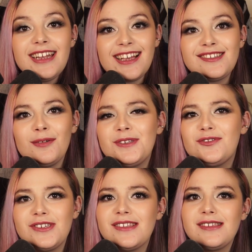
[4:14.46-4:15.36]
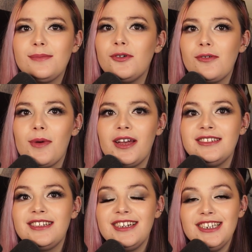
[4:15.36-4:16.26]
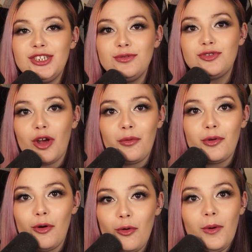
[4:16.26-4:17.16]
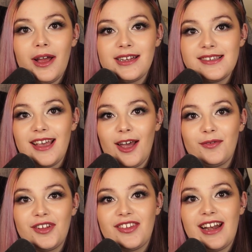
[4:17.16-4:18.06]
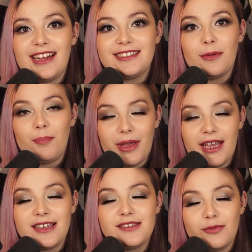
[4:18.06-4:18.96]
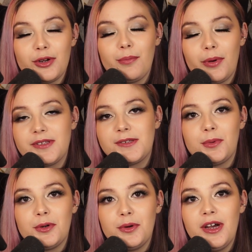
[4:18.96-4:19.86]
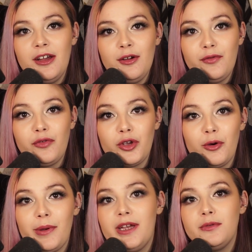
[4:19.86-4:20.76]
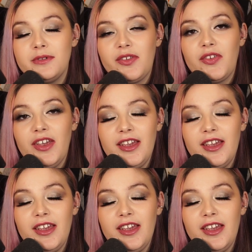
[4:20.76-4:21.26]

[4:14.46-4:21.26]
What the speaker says: Next up is just a small reminder. You don't always have to select the biggest room possible for your builds.